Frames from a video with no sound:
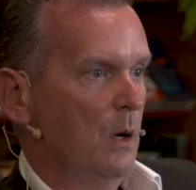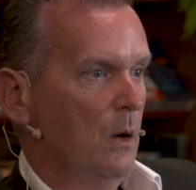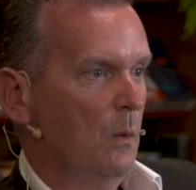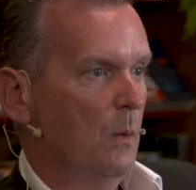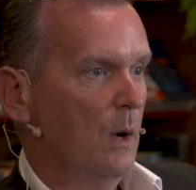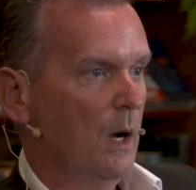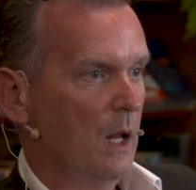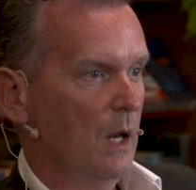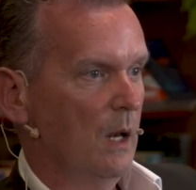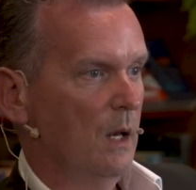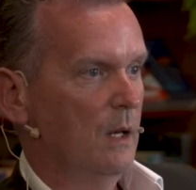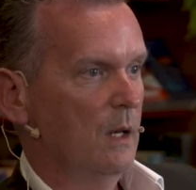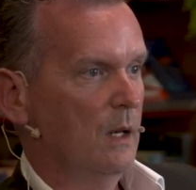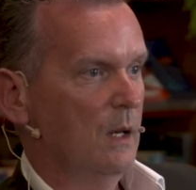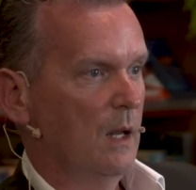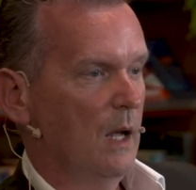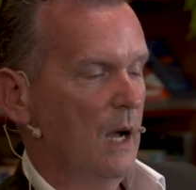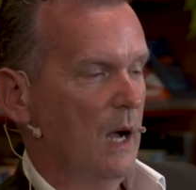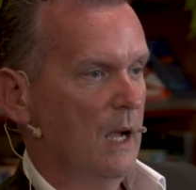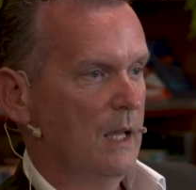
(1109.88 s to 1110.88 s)
Well,
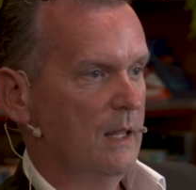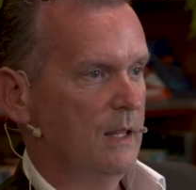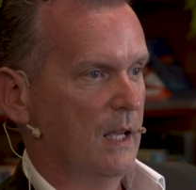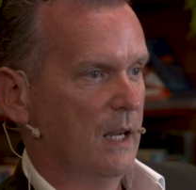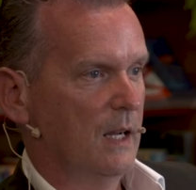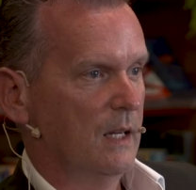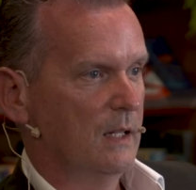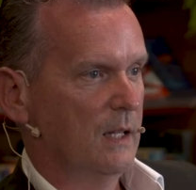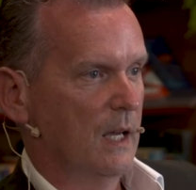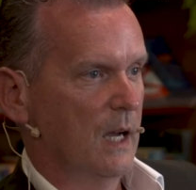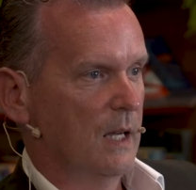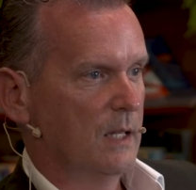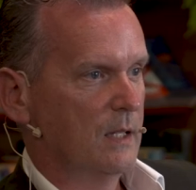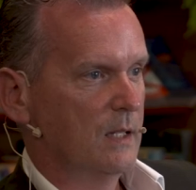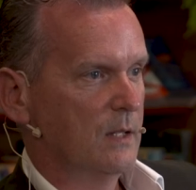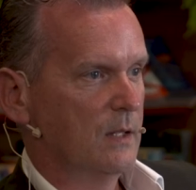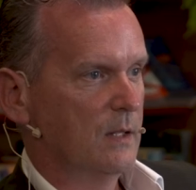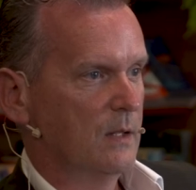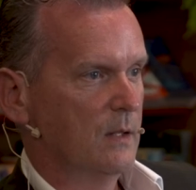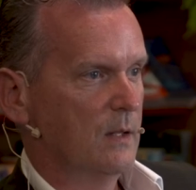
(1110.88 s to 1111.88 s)
I think that
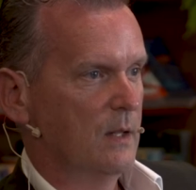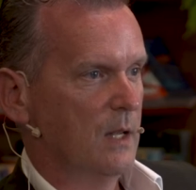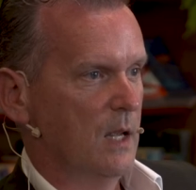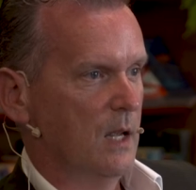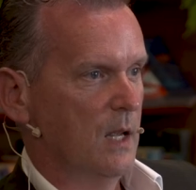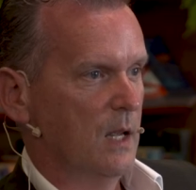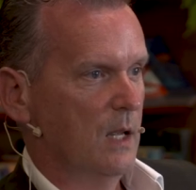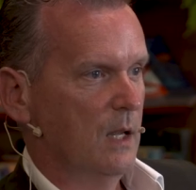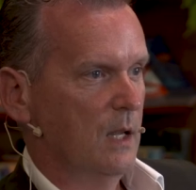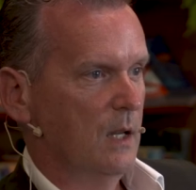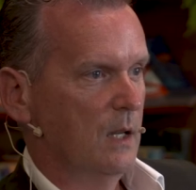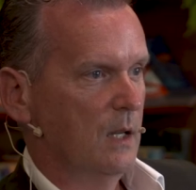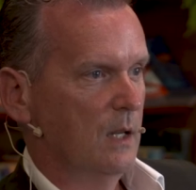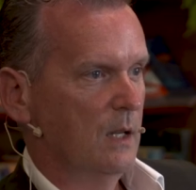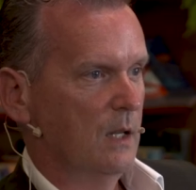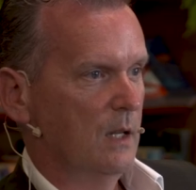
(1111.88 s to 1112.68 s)
the,